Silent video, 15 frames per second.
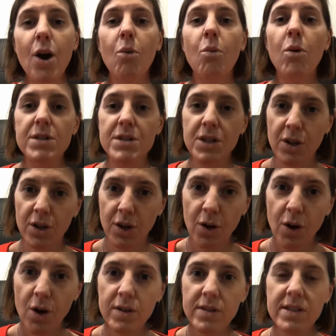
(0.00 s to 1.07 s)
What's it going to
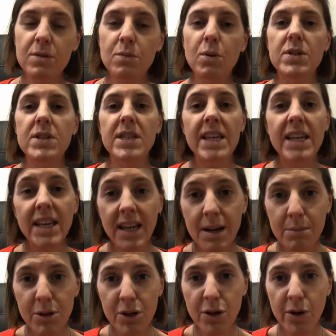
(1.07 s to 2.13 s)
cost? What's the
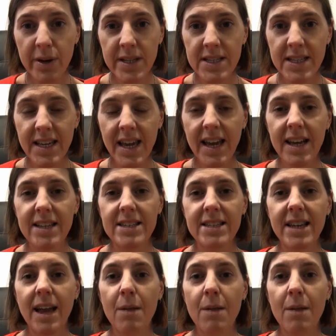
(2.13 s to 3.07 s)
income you're going to get?